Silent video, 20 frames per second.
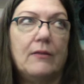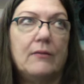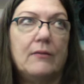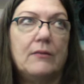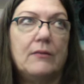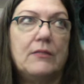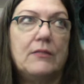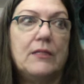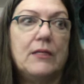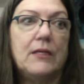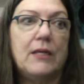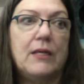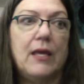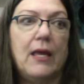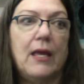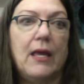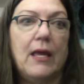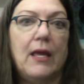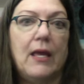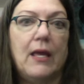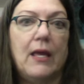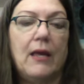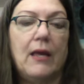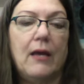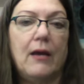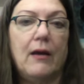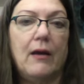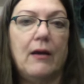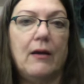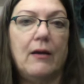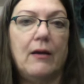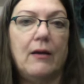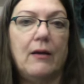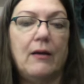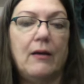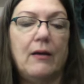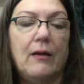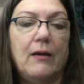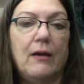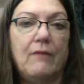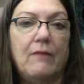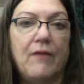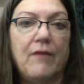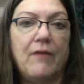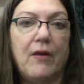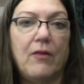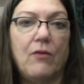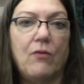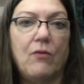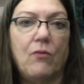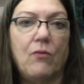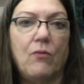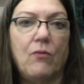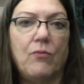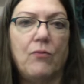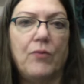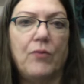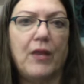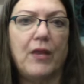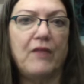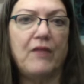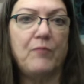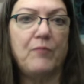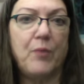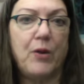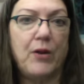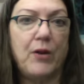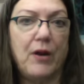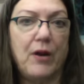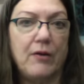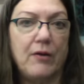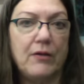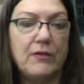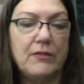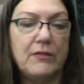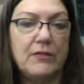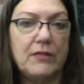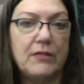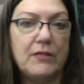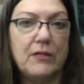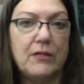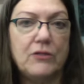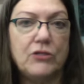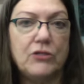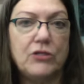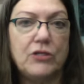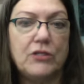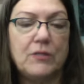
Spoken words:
did I follow the Left Brain Artist, and she does a